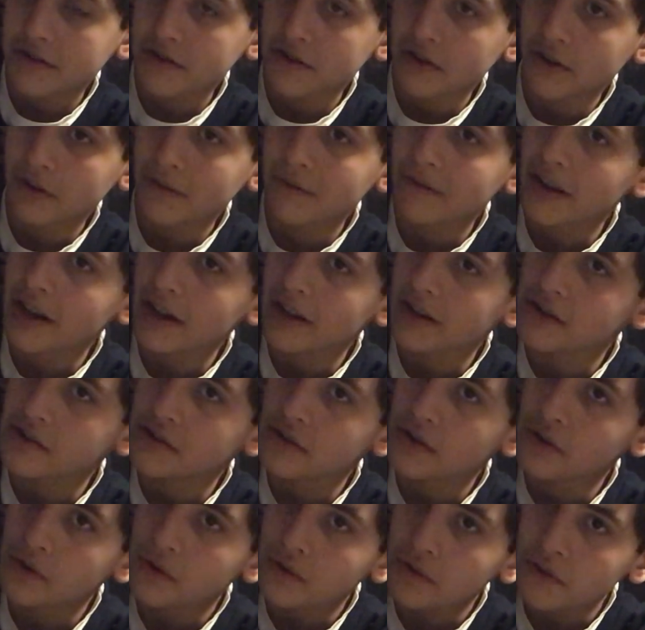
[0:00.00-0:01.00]
so man,
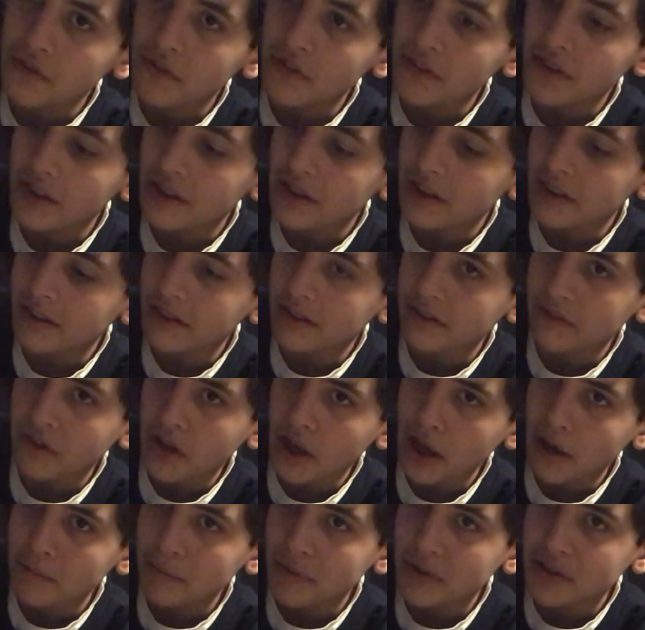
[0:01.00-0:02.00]
two things have
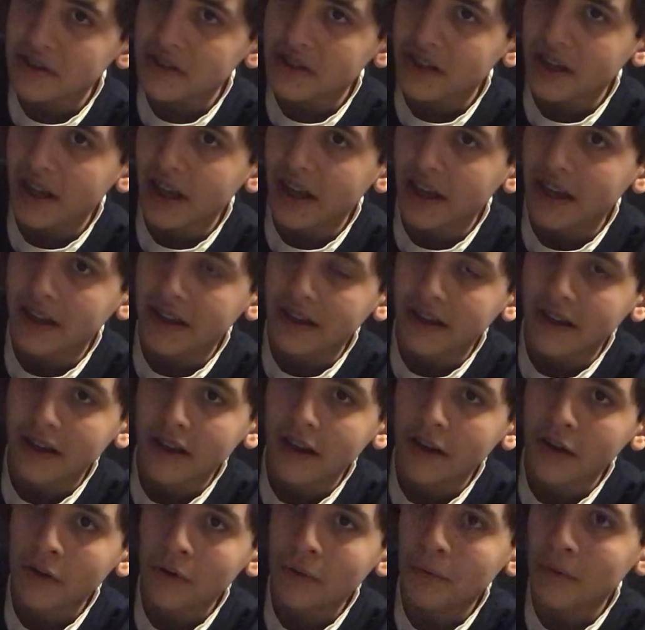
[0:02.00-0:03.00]
happened today.
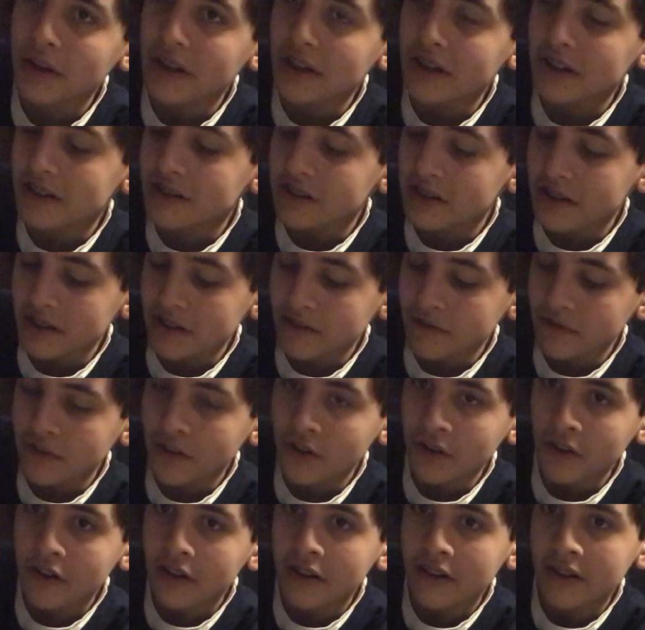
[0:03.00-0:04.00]
We achieved
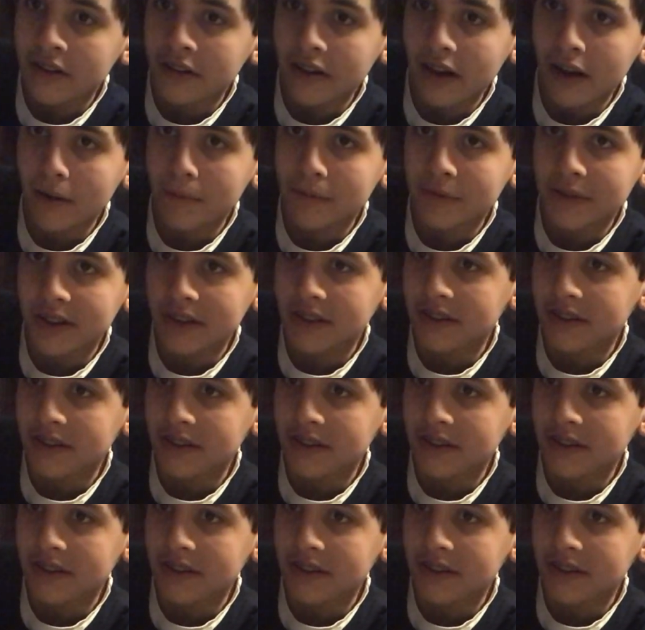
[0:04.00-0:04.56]
30 subs,